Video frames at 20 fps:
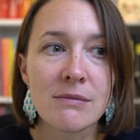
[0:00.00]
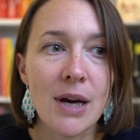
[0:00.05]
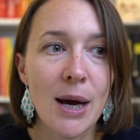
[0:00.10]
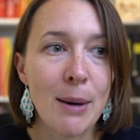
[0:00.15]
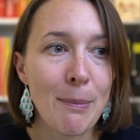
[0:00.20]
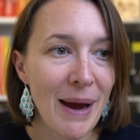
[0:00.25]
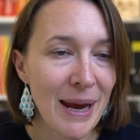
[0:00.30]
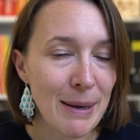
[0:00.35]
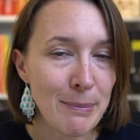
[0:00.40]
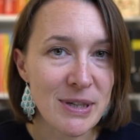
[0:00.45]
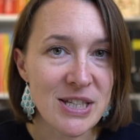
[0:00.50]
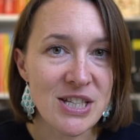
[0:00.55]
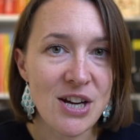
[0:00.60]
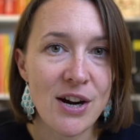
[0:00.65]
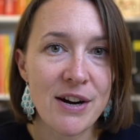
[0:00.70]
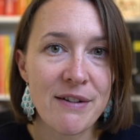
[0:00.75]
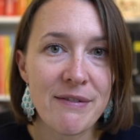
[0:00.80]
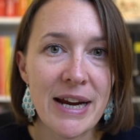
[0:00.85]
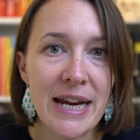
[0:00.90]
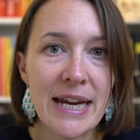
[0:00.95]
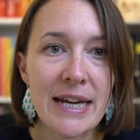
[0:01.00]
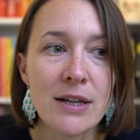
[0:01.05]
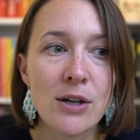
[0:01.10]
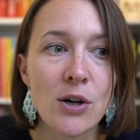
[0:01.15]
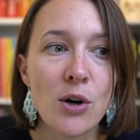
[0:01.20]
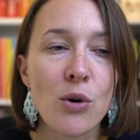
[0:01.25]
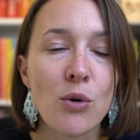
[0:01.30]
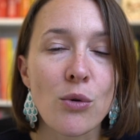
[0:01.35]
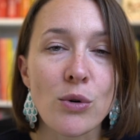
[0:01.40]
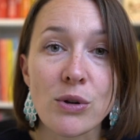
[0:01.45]
a paper diary
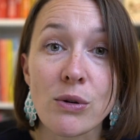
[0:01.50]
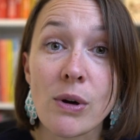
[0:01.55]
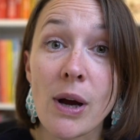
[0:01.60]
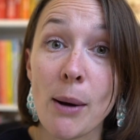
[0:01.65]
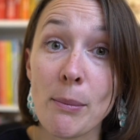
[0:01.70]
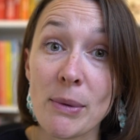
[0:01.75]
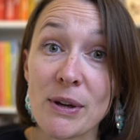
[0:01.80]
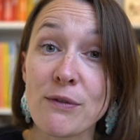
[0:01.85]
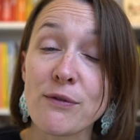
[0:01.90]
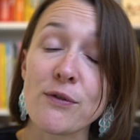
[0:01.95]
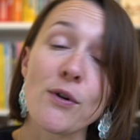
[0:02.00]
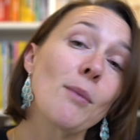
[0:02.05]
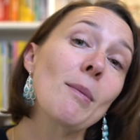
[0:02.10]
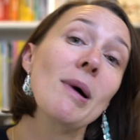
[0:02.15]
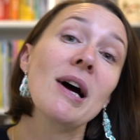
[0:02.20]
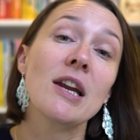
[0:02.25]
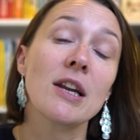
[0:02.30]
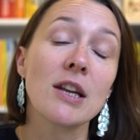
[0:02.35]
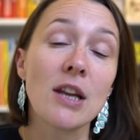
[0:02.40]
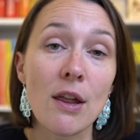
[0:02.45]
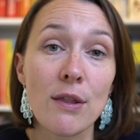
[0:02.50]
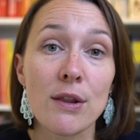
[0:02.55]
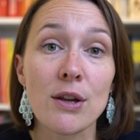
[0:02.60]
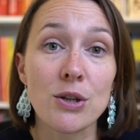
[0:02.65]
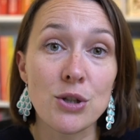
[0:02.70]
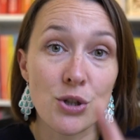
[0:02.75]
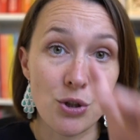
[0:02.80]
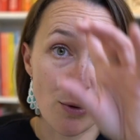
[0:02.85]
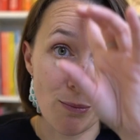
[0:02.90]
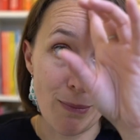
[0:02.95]
or you're coming from another
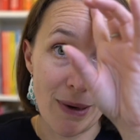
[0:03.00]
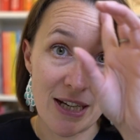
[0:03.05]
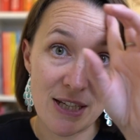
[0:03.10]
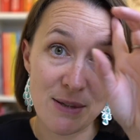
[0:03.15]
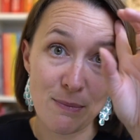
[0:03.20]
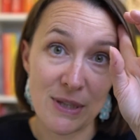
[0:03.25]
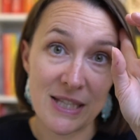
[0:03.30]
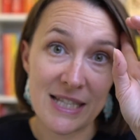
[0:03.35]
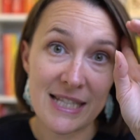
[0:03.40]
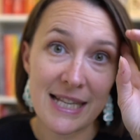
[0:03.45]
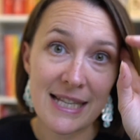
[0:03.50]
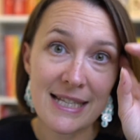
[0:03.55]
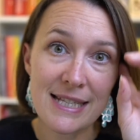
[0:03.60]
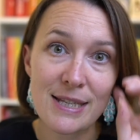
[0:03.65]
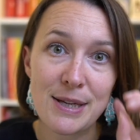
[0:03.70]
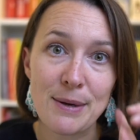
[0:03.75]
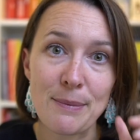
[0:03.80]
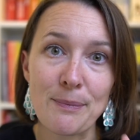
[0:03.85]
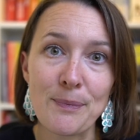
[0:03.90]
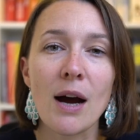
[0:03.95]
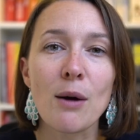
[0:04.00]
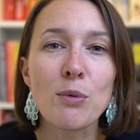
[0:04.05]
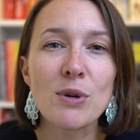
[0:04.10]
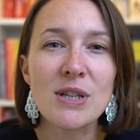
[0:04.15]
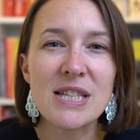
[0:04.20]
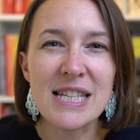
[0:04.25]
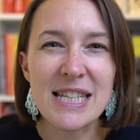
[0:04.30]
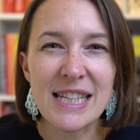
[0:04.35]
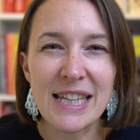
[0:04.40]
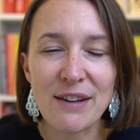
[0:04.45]
job management system, I
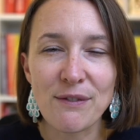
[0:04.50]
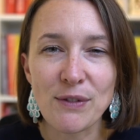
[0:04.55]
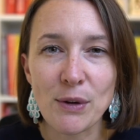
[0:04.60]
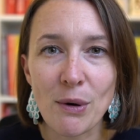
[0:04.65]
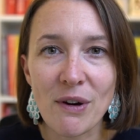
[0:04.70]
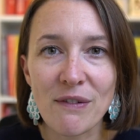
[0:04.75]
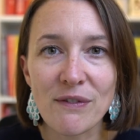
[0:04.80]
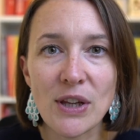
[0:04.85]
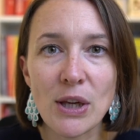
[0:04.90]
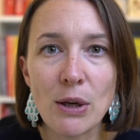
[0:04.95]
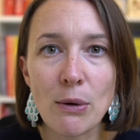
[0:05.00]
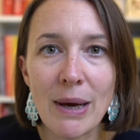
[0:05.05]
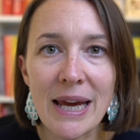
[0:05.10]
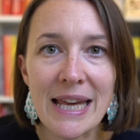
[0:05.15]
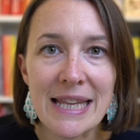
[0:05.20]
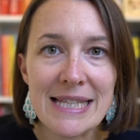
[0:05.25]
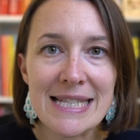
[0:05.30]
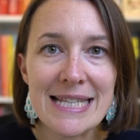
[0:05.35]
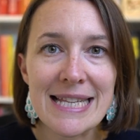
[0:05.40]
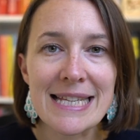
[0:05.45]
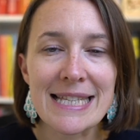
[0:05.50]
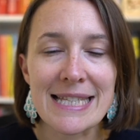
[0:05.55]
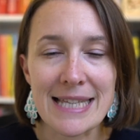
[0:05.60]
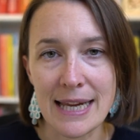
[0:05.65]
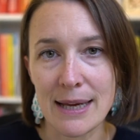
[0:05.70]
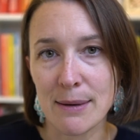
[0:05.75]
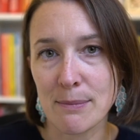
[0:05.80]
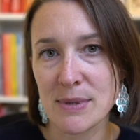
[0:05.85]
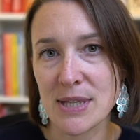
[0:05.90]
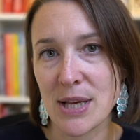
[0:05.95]
wanted to give you a few hints and
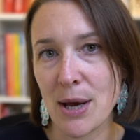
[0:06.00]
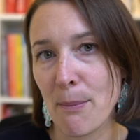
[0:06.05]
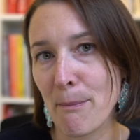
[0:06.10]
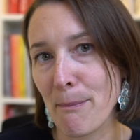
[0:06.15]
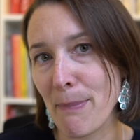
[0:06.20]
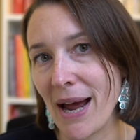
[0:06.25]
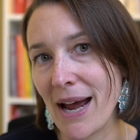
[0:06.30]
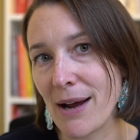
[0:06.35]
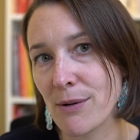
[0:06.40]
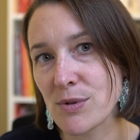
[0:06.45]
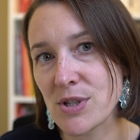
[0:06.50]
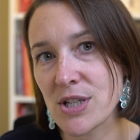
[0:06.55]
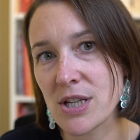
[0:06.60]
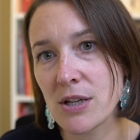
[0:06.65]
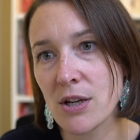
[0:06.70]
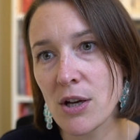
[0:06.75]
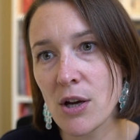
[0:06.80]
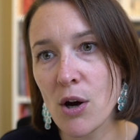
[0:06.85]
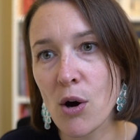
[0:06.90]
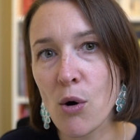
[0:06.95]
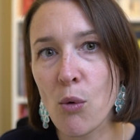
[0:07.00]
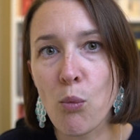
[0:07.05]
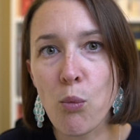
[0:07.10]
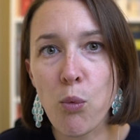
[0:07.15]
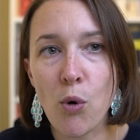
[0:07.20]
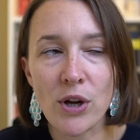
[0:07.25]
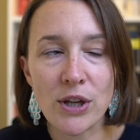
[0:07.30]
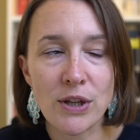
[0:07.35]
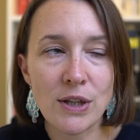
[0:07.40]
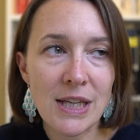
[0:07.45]
tips about
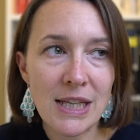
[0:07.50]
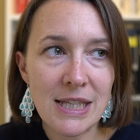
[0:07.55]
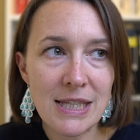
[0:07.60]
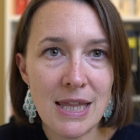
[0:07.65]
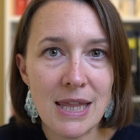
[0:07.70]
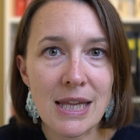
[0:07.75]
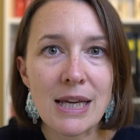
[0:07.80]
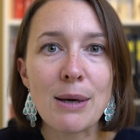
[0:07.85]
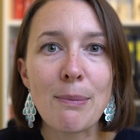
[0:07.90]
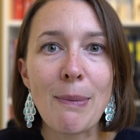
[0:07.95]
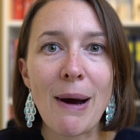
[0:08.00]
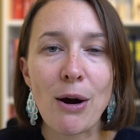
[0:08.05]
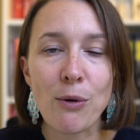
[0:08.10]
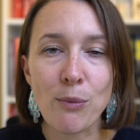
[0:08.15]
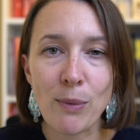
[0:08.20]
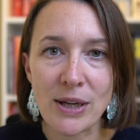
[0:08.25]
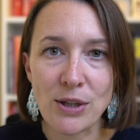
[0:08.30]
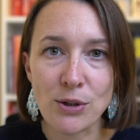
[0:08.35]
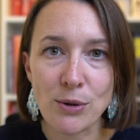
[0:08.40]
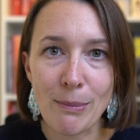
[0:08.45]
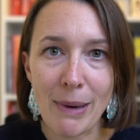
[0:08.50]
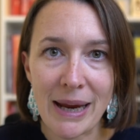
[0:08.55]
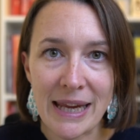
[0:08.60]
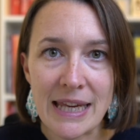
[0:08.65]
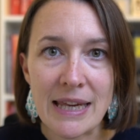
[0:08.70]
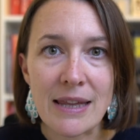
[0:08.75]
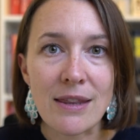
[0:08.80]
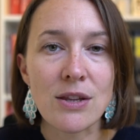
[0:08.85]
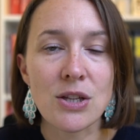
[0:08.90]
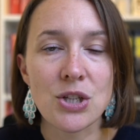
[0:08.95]
what you need to think about when you're
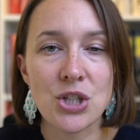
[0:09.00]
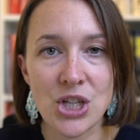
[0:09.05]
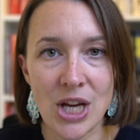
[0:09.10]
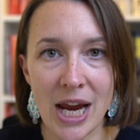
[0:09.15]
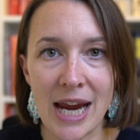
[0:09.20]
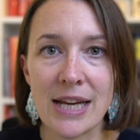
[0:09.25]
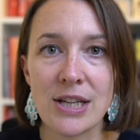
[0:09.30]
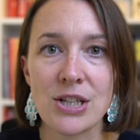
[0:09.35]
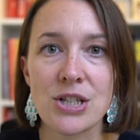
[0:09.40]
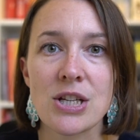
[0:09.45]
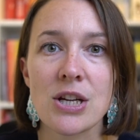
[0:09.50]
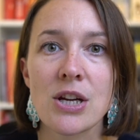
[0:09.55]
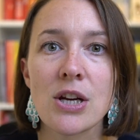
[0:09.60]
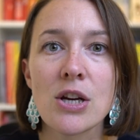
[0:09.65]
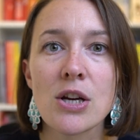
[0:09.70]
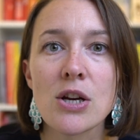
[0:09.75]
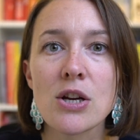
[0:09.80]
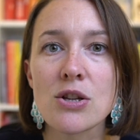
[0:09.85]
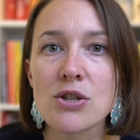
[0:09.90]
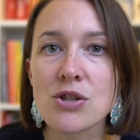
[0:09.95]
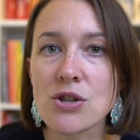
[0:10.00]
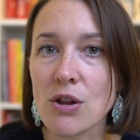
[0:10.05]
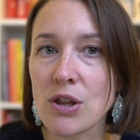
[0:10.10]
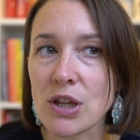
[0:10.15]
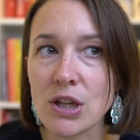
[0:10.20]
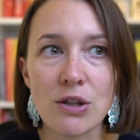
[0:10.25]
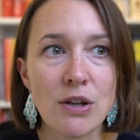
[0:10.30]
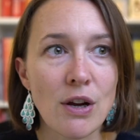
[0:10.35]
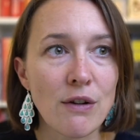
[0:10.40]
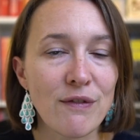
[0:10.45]
making the change so that
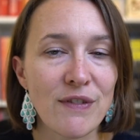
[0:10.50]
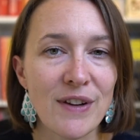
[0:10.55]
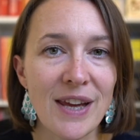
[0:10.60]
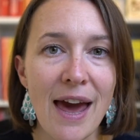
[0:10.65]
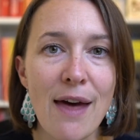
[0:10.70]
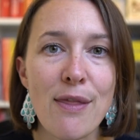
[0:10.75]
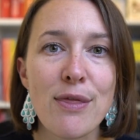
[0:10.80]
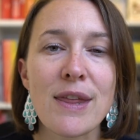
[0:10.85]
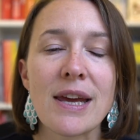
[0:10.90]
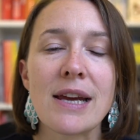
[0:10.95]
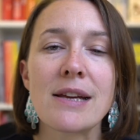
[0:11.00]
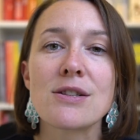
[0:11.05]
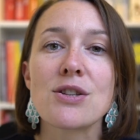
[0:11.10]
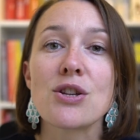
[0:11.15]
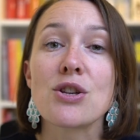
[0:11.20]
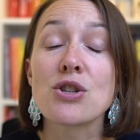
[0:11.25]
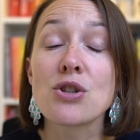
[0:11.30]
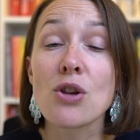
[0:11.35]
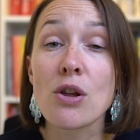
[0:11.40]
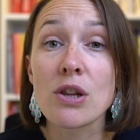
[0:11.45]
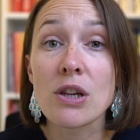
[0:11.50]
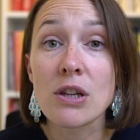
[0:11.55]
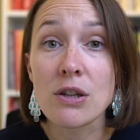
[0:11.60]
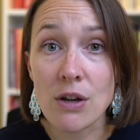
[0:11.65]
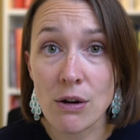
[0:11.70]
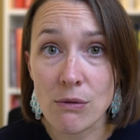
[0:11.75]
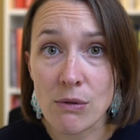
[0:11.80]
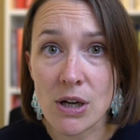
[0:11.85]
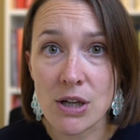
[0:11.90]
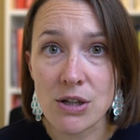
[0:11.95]
you don't forget things, so that you
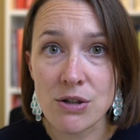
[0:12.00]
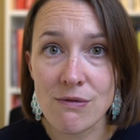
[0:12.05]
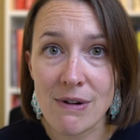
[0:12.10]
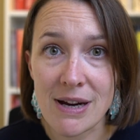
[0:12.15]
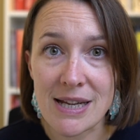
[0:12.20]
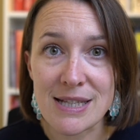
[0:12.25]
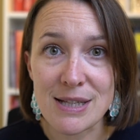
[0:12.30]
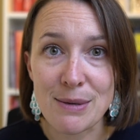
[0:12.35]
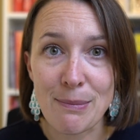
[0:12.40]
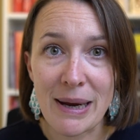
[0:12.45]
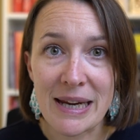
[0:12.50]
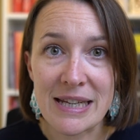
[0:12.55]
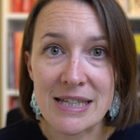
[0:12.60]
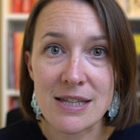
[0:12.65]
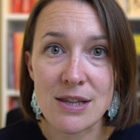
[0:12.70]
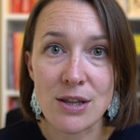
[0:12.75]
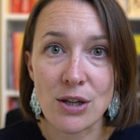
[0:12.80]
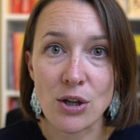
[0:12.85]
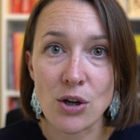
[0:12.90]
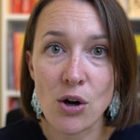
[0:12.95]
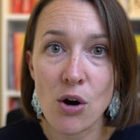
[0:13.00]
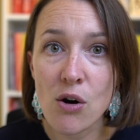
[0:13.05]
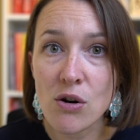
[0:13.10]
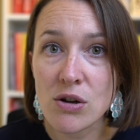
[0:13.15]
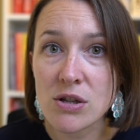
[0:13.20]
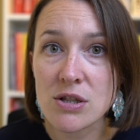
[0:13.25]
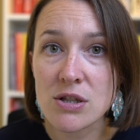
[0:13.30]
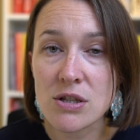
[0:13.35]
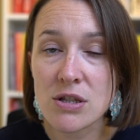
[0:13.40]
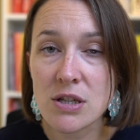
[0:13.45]
don't underestimate the
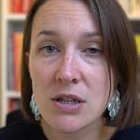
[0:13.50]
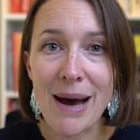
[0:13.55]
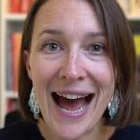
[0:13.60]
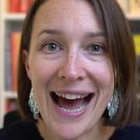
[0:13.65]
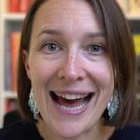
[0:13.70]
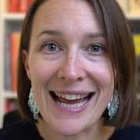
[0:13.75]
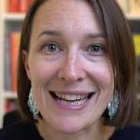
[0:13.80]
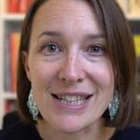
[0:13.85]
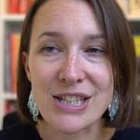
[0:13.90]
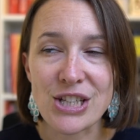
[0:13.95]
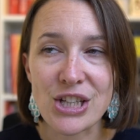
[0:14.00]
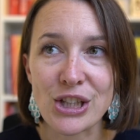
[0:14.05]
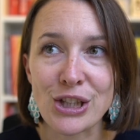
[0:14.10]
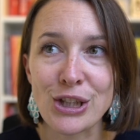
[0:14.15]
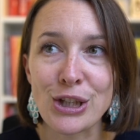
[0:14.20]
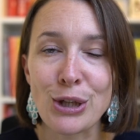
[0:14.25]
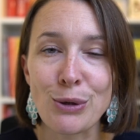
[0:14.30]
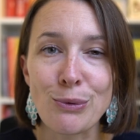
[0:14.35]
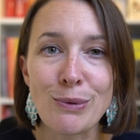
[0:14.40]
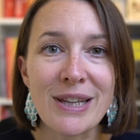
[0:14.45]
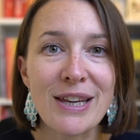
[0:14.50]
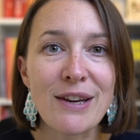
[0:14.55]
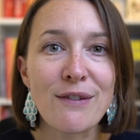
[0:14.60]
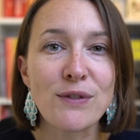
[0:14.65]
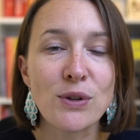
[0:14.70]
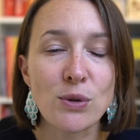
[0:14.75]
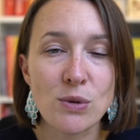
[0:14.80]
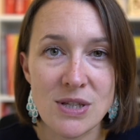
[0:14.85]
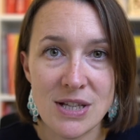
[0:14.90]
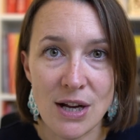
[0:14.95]
cost, and you
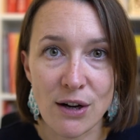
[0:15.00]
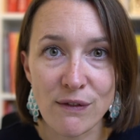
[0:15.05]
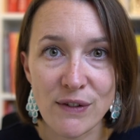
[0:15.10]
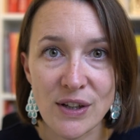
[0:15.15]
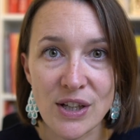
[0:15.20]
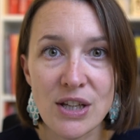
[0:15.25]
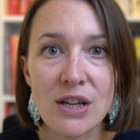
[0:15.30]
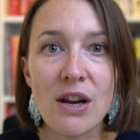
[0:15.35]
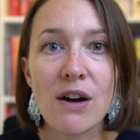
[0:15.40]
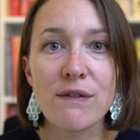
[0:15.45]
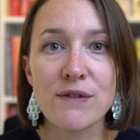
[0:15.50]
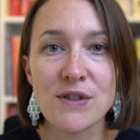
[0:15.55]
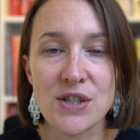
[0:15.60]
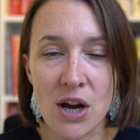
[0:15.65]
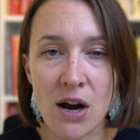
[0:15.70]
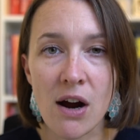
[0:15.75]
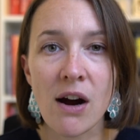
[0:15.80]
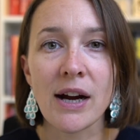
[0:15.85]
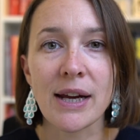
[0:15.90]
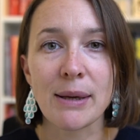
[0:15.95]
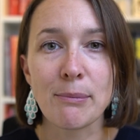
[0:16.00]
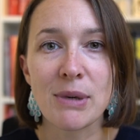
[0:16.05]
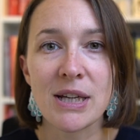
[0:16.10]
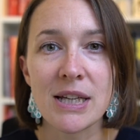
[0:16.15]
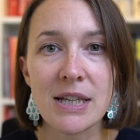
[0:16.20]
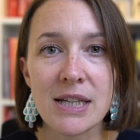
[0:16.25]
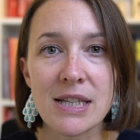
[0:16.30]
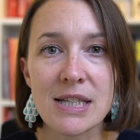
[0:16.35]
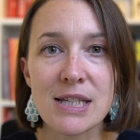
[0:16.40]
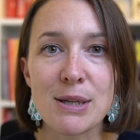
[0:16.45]
give yourself enough time
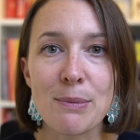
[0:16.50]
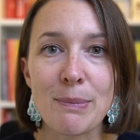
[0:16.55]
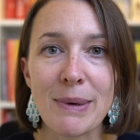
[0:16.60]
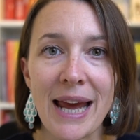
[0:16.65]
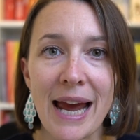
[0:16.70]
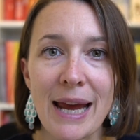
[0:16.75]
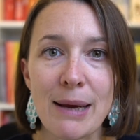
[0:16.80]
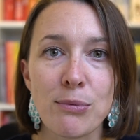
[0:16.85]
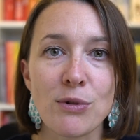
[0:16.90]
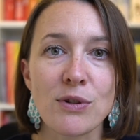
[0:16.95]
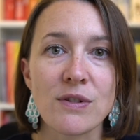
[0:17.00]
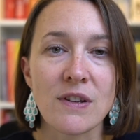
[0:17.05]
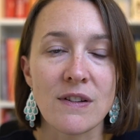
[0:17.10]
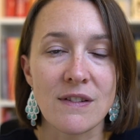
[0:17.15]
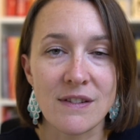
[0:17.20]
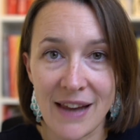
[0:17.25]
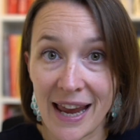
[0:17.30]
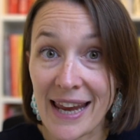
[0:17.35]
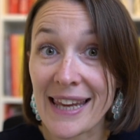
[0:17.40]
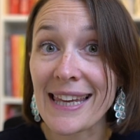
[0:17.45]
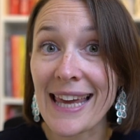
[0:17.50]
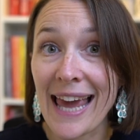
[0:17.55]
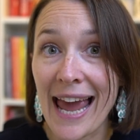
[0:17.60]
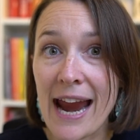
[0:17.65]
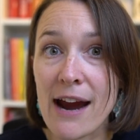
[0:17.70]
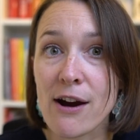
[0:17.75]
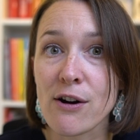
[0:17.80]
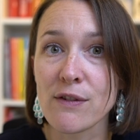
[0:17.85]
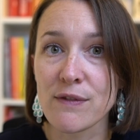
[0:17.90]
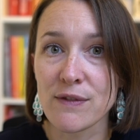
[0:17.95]
to be able to take
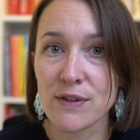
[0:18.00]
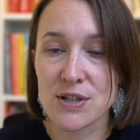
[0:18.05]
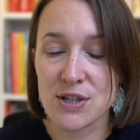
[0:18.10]
care of the